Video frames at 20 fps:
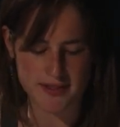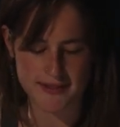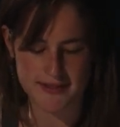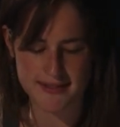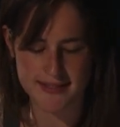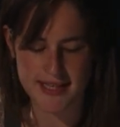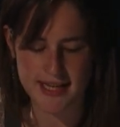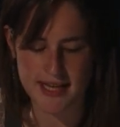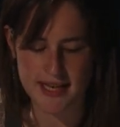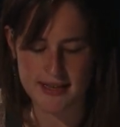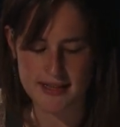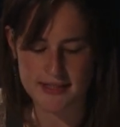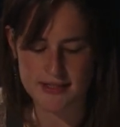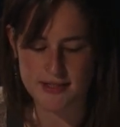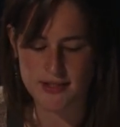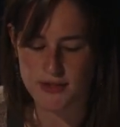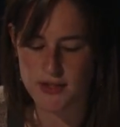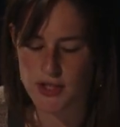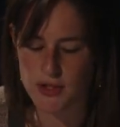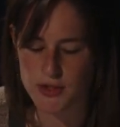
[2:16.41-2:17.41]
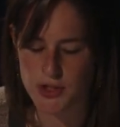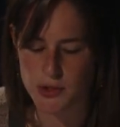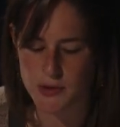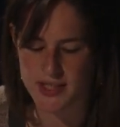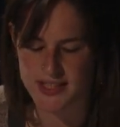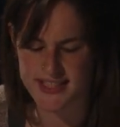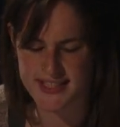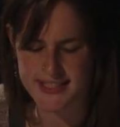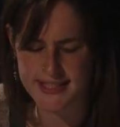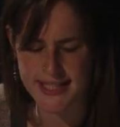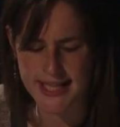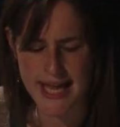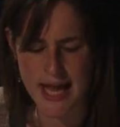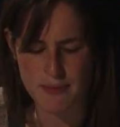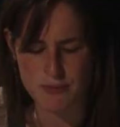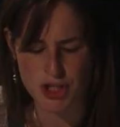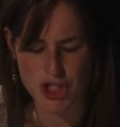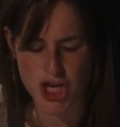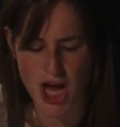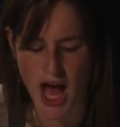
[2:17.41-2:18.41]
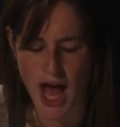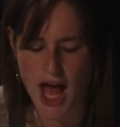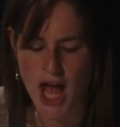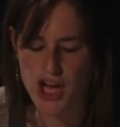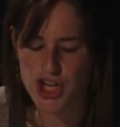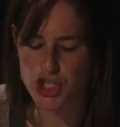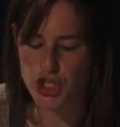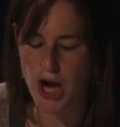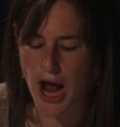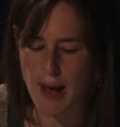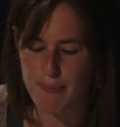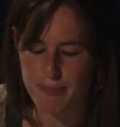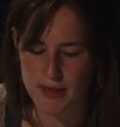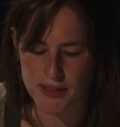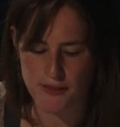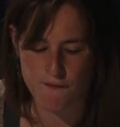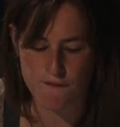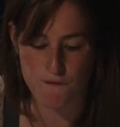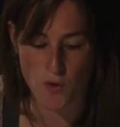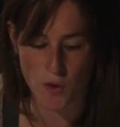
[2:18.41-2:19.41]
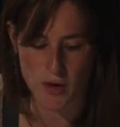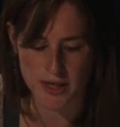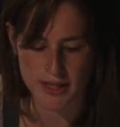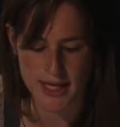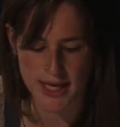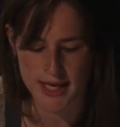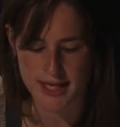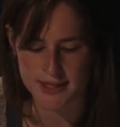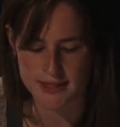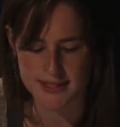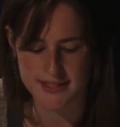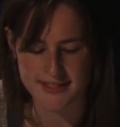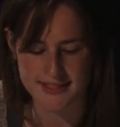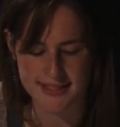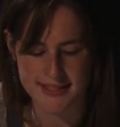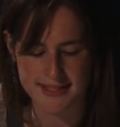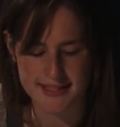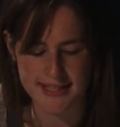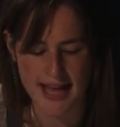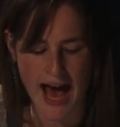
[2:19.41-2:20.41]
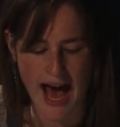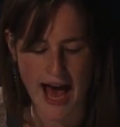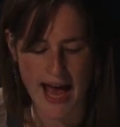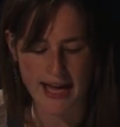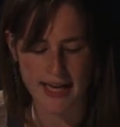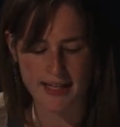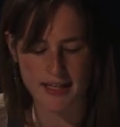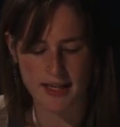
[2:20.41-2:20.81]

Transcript: Scene, the studio door slams shut, trapping the four characters inside.